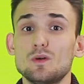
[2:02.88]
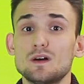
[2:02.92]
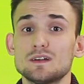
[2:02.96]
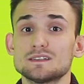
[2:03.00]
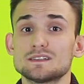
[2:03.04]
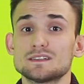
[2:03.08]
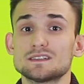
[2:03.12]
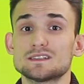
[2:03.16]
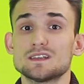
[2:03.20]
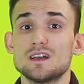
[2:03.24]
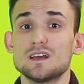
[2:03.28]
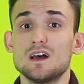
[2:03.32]

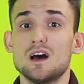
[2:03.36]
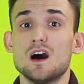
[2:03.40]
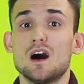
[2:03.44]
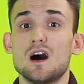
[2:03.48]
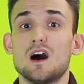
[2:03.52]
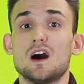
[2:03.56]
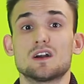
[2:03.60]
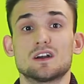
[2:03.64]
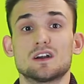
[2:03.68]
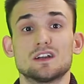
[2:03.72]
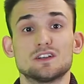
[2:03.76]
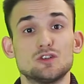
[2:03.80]
ones
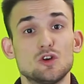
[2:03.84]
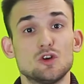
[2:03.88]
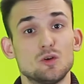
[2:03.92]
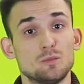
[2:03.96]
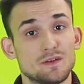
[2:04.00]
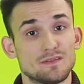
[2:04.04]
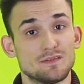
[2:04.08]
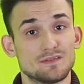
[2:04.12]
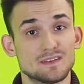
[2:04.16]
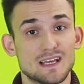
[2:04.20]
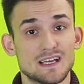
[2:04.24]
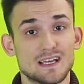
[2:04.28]
are
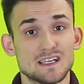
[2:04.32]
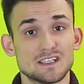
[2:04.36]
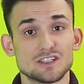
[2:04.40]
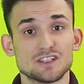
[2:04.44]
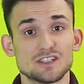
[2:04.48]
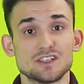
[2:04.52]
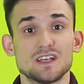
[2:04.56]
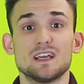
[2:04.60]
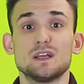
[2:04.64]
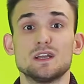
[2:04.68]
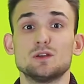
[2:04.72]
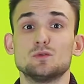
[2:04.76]
Adobe
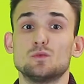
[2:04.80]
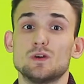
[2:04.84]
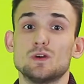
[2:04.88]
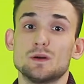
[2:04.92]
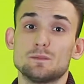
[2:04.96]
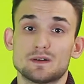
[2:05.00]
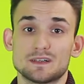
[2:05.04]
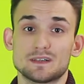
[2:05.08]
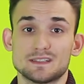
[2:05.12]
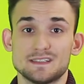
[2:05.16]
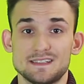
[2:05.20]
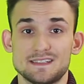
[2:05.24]
Flash and
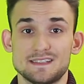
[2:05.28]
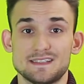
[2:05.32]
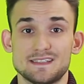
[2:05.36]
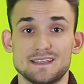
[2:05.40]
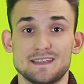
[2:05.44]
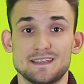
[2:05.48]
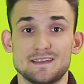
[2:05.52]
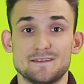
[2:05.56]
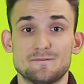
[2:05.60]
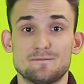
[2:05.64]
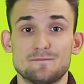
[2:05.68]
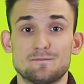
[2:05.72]

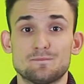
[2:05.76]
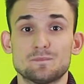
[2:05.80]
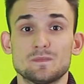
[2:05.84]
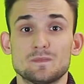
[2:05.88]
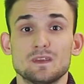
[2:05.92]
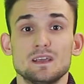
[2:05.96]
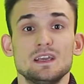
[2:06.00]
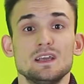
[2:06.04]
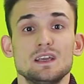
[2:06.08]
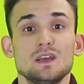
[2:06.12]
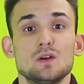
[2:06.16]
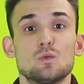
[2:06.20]
WebRTC.
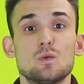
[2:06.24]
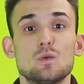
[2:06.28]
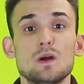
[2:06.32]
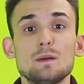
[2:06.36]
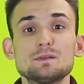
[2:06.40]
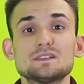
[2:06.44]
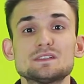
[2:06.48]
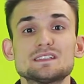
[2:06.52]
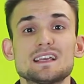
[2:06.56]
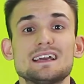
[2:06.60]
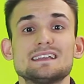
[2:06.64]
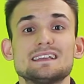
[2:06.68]

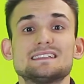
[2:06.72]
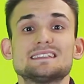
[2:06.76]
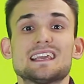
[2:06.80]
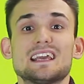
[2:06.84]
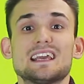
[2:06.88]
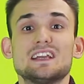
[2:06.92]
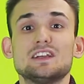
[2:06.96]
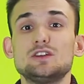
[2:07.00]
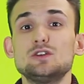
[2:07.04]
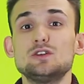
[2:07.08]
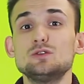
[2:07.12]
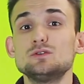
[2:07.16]
Websites
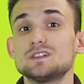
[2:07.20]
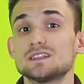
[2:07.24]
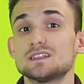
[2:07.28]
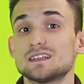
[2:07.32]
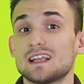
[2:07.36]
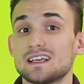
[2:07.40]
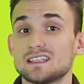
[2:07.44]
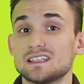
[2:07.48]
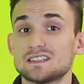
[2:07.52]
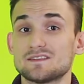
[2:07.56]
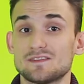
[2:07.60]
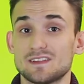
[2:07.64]
can
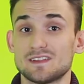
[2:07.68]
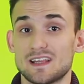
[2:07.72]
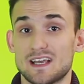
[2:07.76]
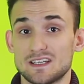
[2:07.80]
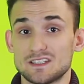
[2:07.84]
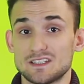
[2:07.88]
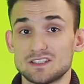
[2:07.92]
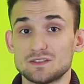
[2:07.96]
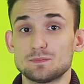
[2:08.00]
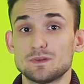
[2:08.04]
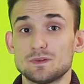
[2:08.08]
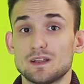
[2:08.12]
utilize
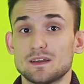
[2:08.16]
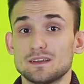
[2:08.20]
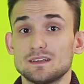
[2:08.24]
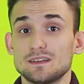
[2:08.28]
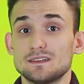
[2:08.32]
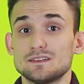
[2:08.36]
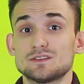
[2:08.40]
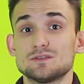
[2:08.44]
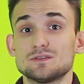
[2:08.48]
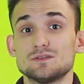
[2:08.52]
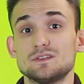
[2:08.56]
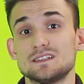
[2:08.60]
Flash
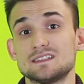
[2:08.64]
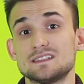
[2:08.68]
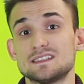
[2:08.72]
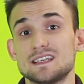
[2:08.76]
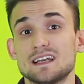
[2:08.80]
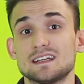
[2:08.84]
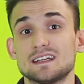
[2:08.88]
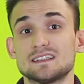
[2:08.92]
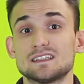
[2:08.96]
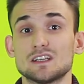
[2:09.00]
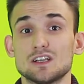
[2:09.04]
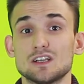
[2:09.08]
plugin to
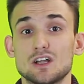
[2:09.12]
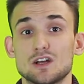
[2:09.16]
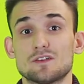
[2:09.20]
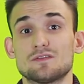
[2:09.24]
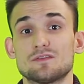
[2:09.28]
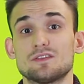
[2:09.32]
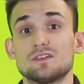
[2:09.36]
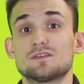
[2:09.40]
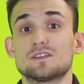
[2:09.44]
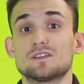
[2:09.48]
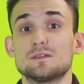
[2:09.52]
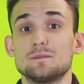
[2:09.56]
detect a lot of
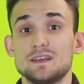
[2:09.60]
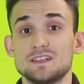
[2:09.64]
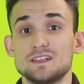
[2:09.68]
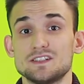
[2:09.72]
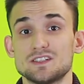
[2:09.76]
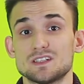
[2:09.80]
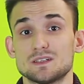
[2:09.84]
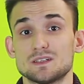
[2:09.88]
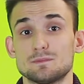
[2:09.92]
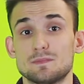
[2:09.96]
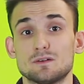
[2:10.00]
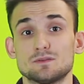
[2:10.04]

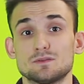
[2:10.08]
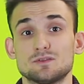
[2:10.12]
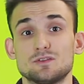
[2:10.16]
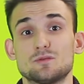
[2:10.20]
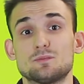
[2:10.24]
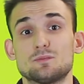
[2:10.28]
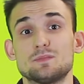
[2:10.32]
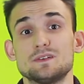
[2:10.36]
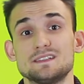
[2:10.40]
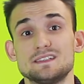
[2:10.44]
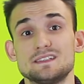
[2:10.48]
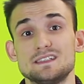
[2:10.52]
information about your
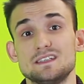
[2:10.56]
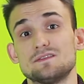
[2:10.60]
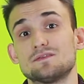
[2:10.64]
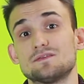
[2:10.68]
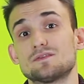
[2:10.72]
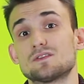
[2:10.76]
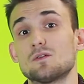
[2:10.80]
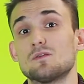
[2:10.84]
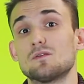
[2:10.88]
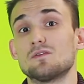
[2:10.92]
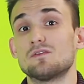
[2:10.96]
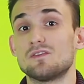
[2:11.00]
PC
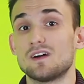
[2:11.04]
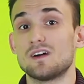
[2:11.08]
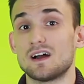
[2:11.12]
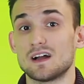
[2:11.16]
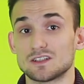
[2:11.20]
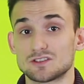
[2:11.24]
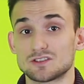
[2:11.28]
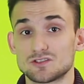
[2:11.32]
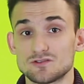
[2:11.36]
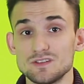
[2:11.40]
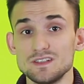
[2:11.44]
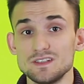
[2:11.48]
from
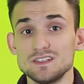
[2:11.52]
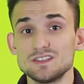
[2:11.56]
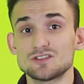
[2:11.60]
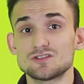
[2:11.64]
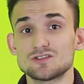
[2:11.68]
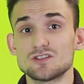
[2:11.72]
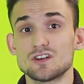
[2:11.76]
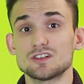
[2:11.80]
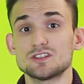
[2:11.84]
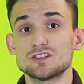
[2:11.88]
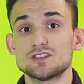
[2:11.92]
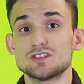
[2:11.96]
file tree
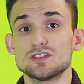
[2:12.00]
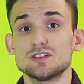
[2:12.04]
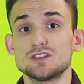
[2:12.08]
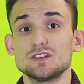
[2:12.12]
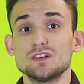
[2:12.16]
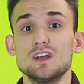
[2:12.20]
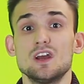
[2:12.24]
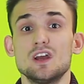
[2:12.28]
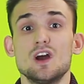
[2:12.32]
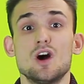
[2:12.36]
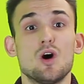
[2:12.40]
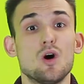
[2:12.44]
structure,
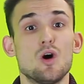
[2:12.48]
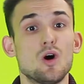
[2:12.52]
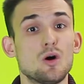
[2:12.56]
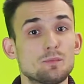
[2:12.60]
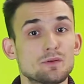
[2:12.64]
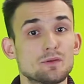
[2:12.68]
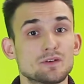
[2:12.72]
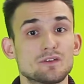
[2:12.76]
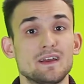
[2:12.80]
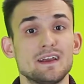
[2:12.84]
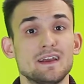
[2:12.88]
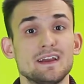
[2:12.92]

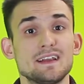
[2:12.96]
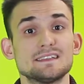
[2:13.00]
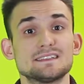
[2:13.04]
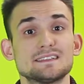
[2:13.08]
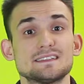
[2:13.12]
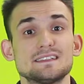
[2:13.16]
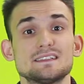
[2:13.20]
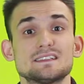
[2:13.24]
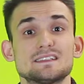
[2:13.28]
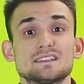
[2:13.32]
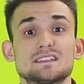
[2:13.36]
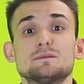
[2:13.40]
operating
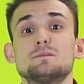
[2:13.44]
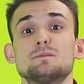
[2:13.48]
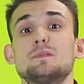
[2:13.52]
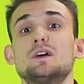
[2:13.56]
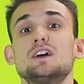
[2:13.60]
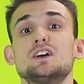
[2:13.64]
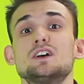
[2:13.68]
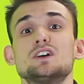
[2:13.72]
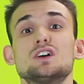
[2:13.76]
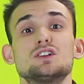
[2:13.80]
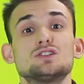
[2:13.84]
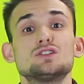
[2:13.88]
system,
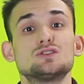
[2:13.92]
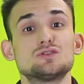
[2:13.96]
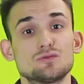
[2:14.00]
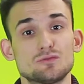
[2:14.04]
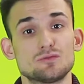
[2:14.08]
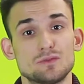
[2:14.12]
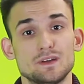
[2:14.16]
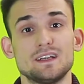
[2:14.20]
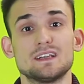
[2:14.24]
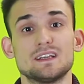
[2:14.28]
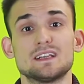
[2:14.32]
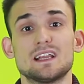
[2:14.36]
to
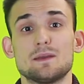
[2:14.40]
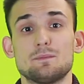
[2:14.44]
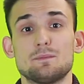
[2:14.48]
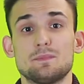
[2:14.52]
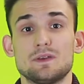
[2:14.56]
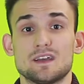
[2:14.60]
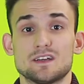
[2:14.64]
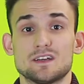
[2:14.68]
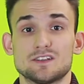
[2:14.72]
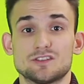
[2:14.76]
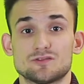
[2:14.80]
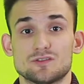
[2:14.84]
real IP
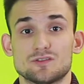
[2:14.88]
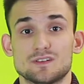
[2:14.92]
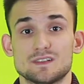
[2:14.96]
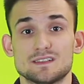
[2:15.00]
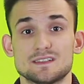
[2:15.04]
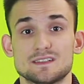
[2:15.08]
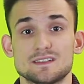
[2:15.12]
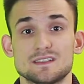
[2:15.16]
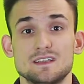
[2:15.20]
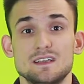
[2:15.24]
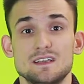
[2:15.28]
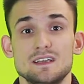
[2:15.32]

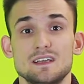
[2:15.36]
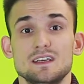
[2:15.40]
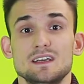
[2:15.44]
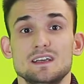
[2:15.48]
address.